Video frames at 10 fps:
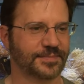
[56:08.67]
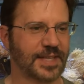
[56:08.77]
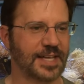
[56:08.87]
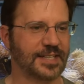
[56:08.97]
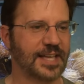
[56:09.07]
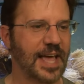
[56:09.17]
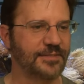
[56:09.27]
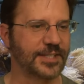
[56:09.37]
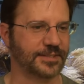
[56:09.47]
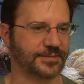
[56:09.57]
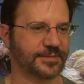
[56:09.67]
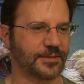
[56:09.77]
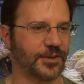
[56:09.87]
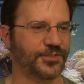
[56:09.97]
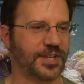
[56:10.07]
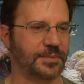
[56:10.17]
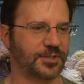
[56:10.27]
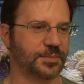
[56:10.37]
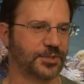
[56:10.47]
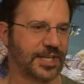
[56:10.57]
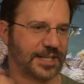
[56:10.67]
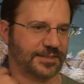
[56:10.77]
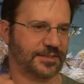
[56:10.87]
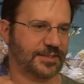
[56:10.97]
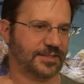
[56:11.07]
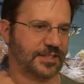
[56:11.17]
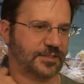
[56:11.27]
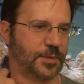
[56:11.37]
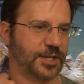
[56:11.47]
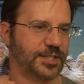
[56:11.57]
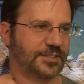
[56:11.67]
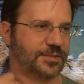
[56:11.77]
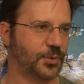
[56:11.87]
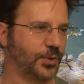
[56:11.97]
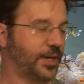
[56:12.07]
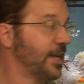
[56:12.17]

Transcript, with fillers: And Kevin also gave me a super chat. He said Spock needs some nori.